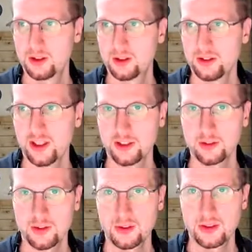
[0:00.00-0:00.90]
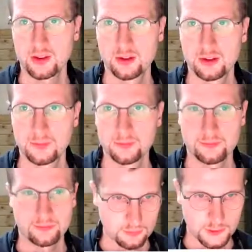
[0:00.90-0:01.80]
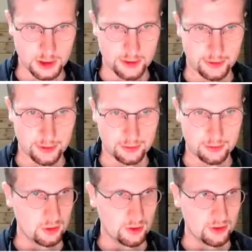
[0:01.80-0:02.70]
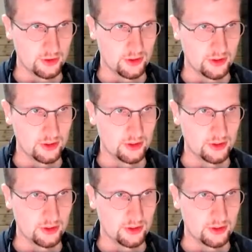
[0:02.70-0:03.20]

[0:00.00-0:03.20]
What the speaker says: The icons. Oh, there you go. Oh, it's just this.